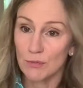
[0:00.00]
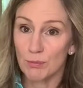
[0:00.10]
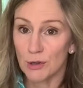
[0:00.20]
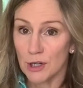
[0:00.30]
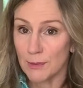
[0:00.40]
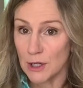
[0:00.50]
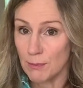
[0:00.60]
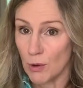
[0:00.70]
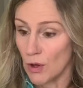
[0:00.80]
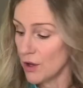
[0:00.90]
put them in a
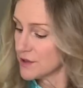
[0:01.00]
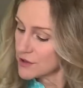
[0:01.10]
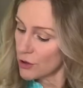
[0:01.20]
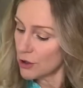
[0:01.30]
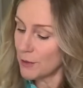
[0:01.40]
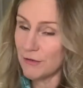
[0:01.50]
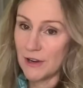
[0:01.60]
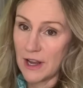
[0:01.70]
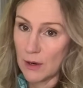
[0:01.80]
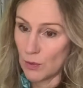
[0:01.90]
bowl, soak them
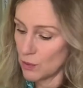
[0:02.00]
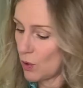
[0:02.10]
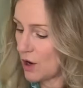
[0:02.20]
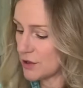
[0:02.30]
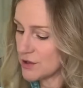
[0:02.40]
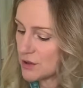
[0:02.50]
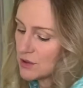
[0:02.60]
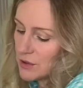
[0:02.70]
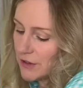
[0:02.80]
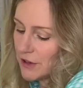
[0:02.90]
overnight with water. So
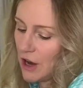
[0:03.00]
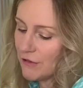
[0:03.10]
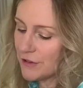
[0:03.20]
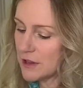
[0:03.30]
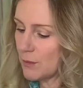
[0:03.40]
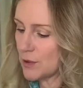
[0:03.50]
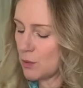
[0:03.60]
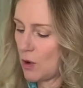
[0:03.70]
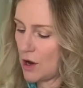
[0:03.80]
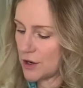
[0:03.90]
sort of cover them with
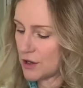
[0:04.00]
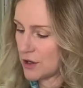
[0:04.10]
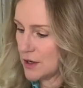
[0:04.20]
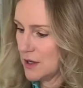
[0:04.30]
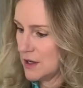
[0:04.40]
water,